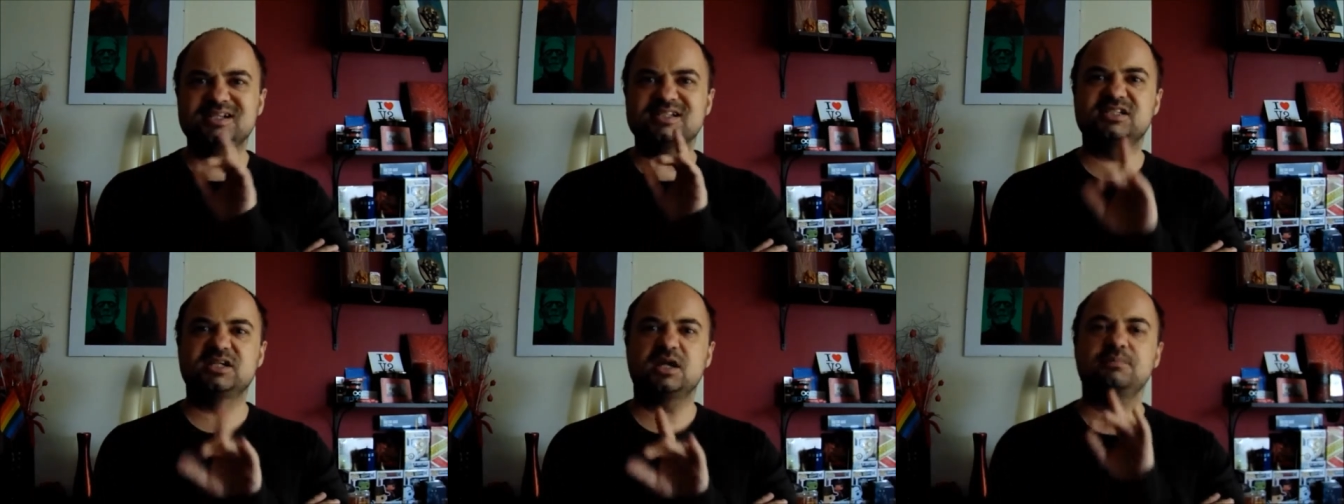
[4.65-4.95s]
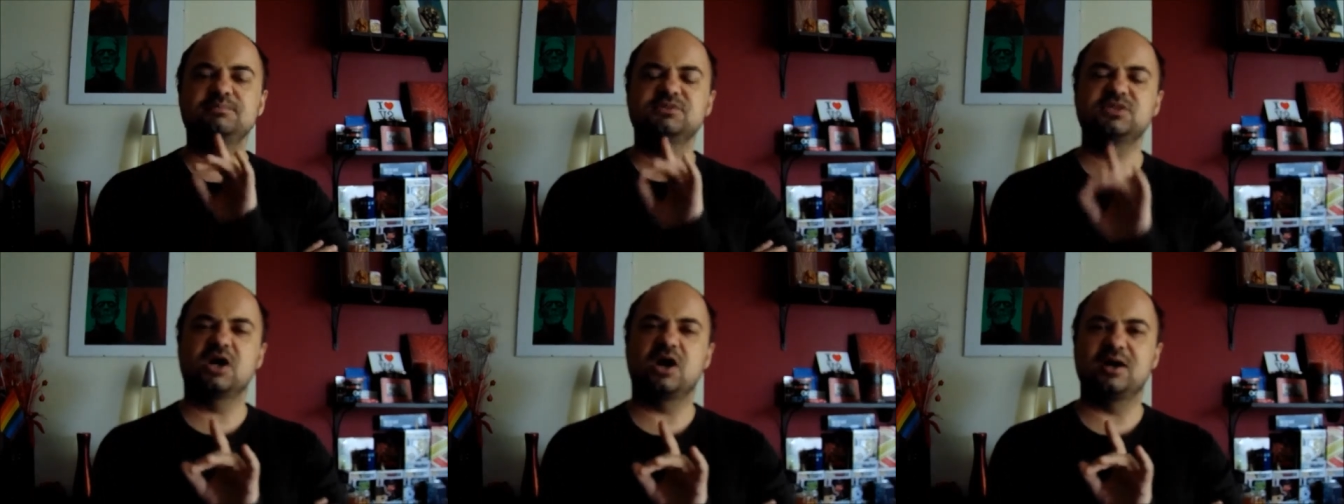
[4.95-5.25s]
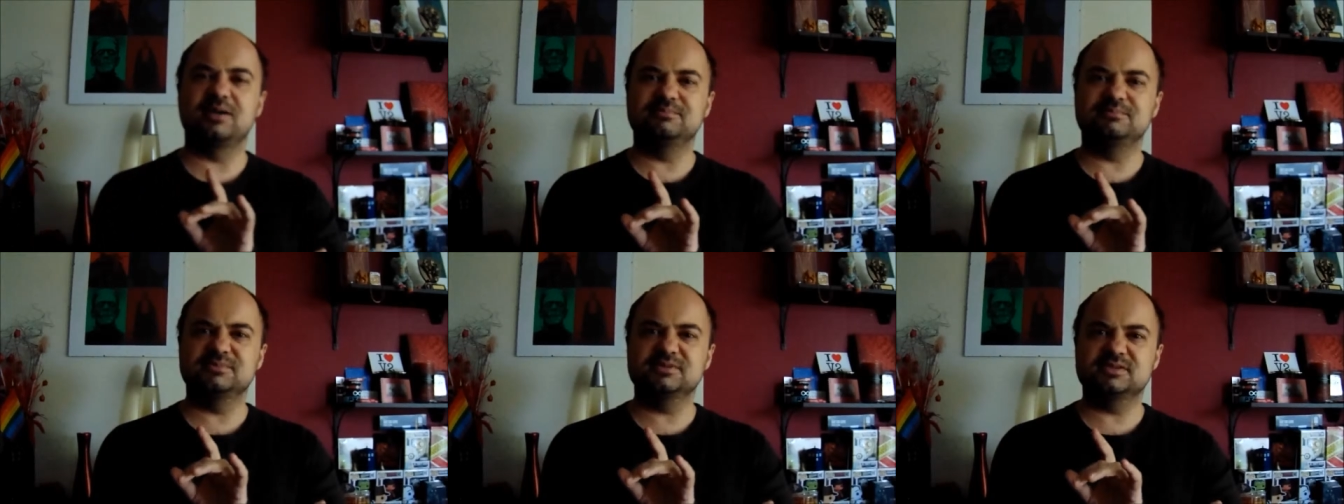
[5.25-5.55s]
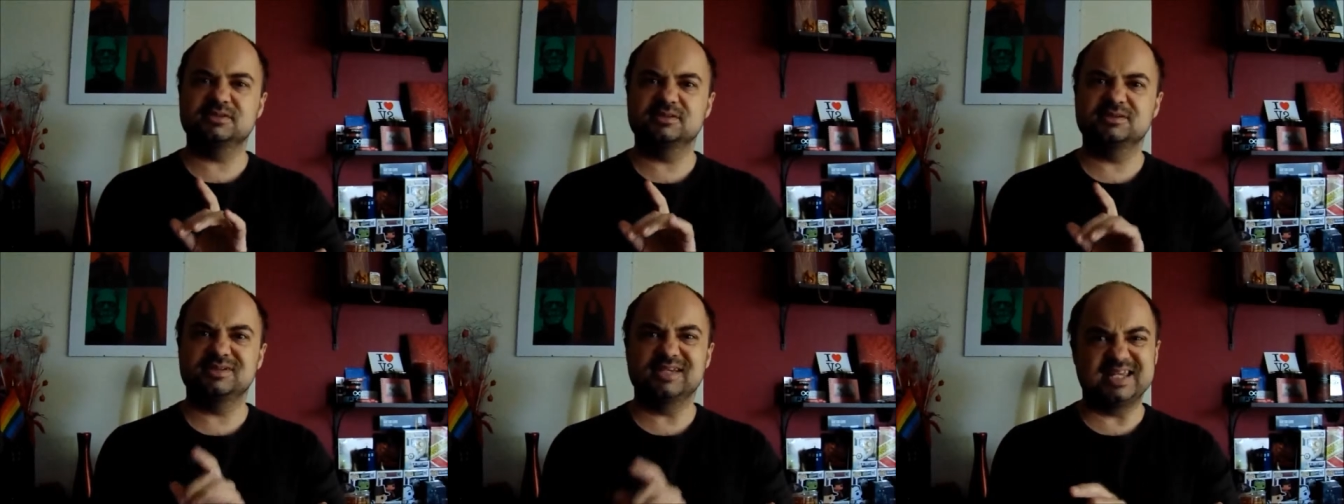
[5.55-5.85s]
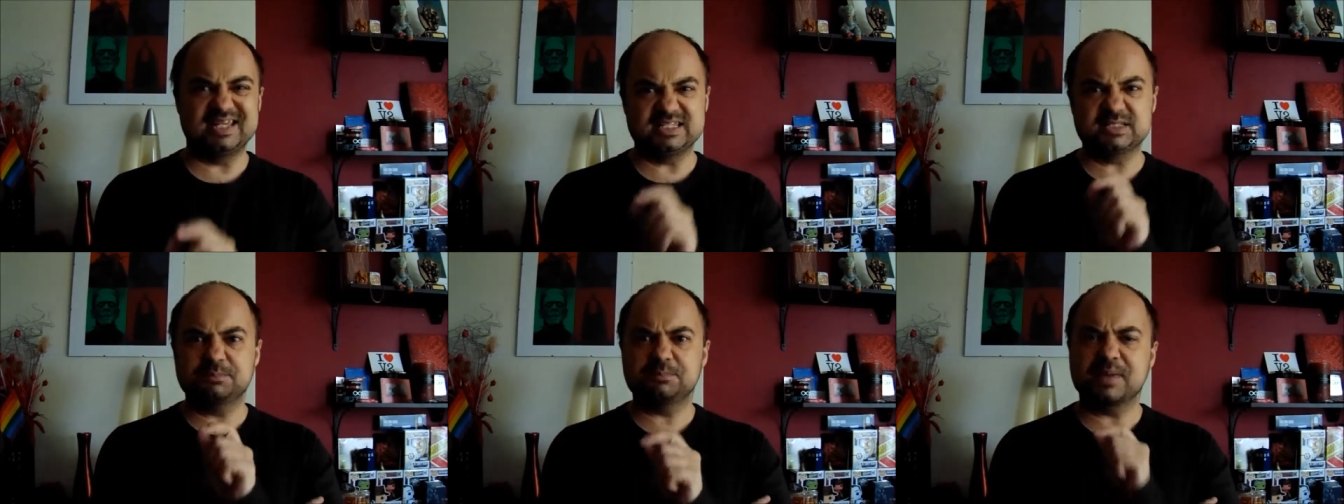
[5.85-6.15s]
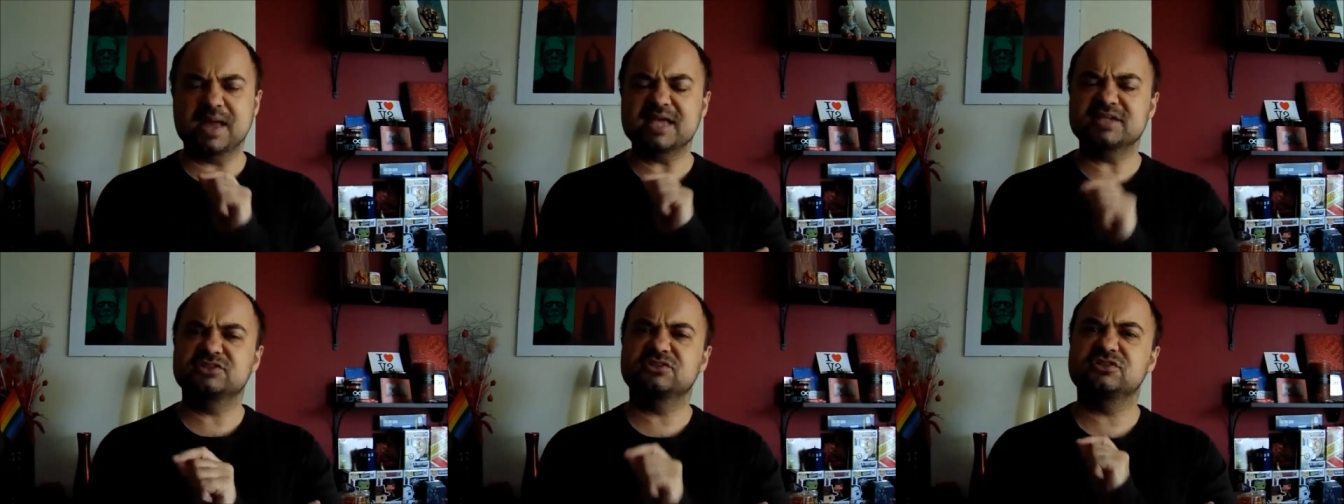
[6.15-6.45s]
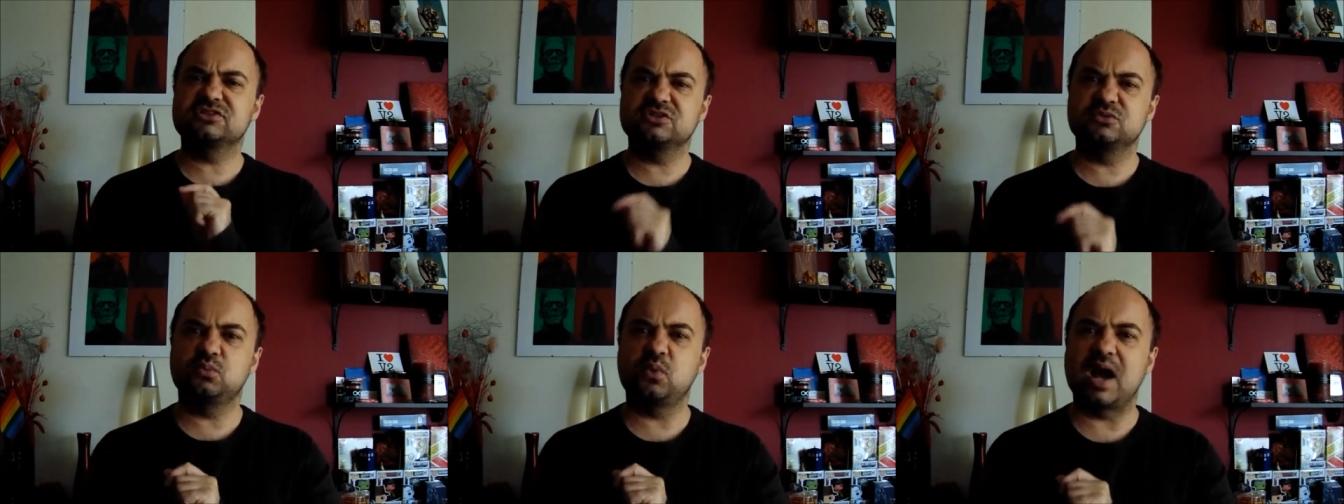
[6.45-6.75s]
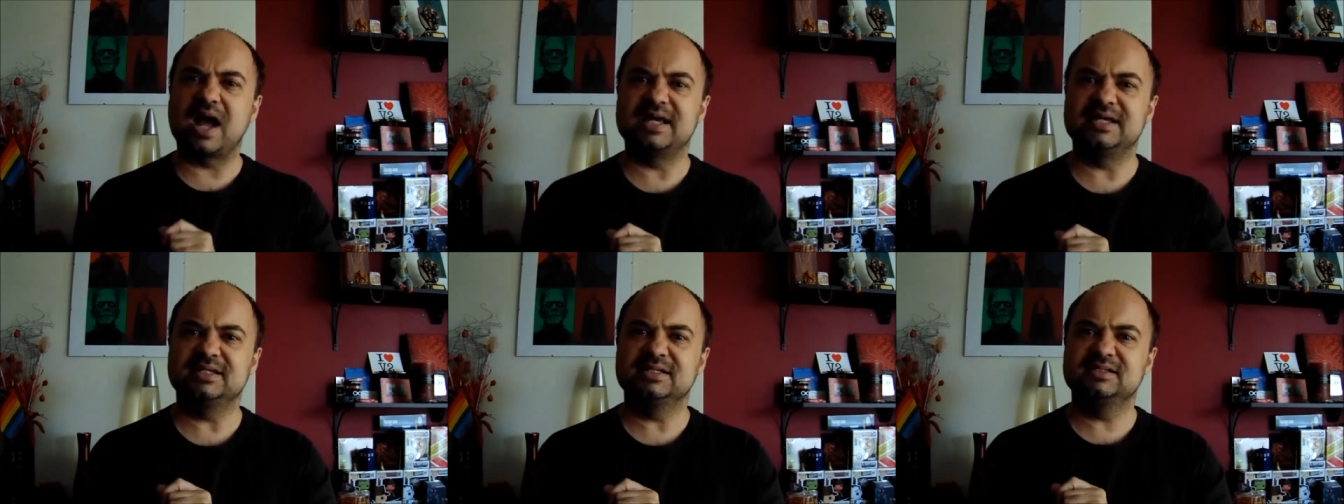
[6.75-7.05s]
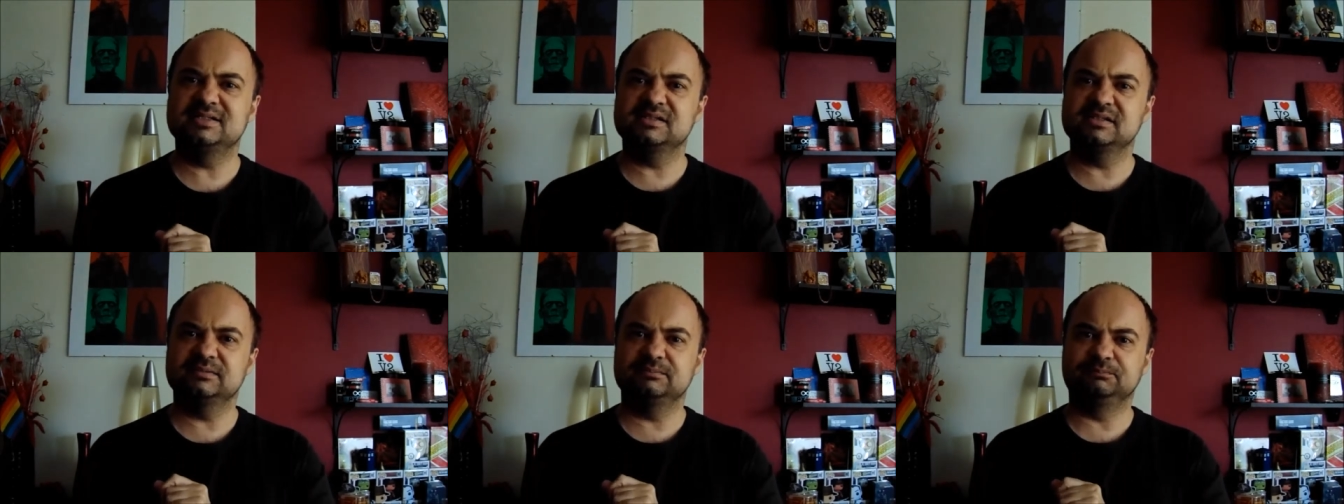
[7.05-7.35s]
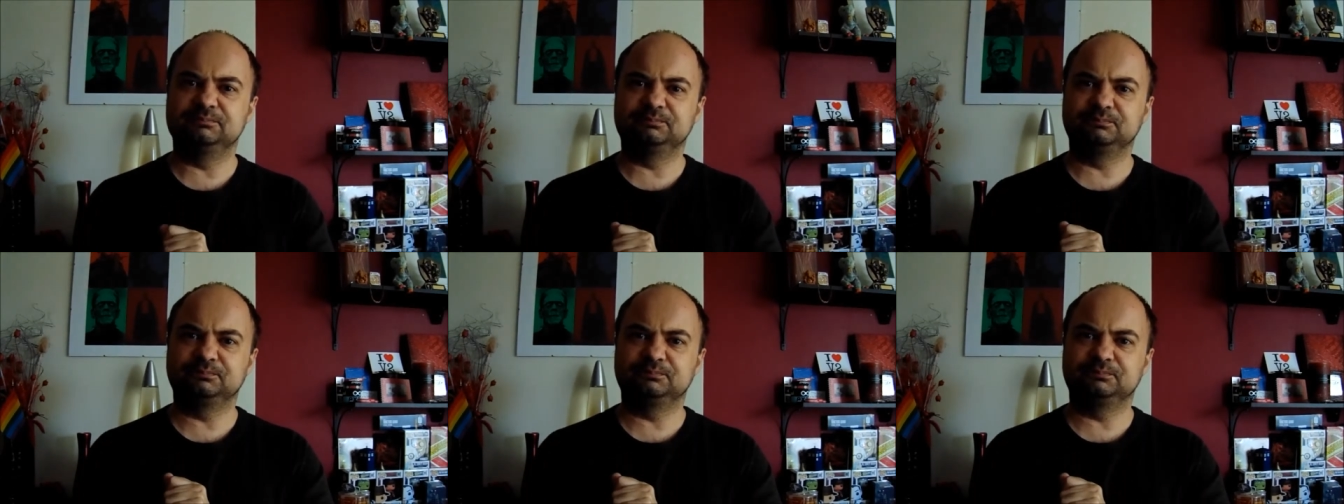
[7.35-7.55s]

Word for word: Sometimes it's best to wait.